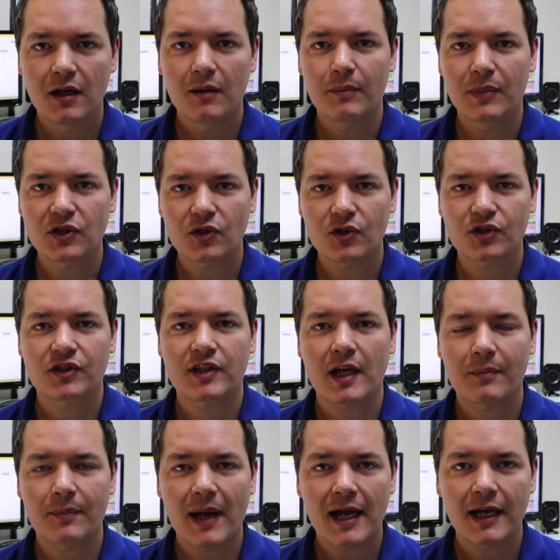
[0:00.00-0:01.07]
Be sure to
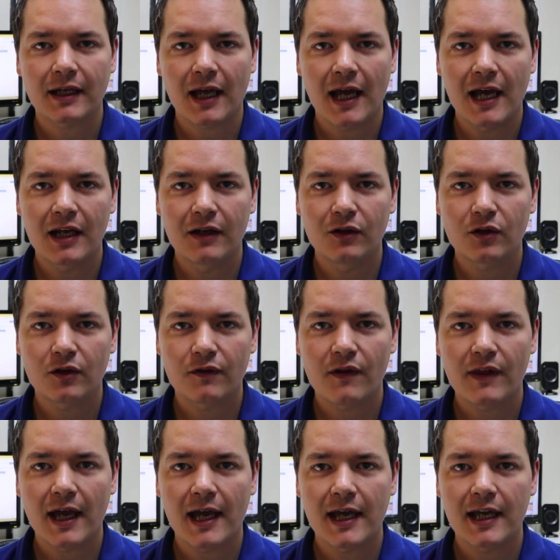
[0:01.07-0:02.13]
check back and look for
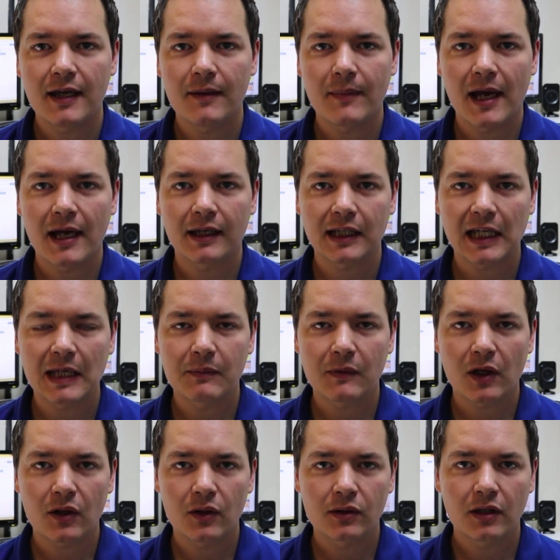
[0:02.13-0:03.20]
that Hitman game
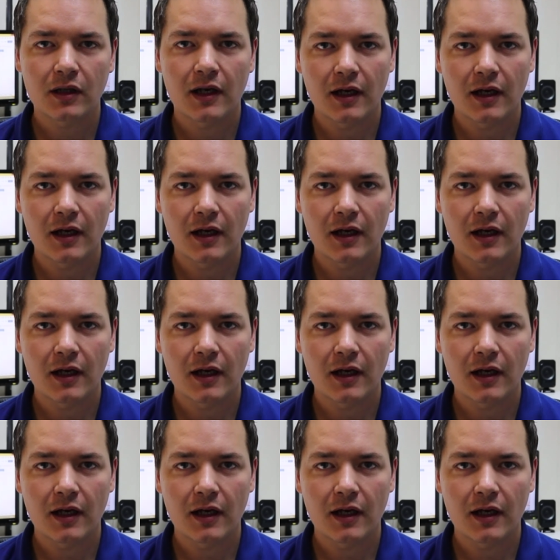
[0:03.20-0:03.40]
code.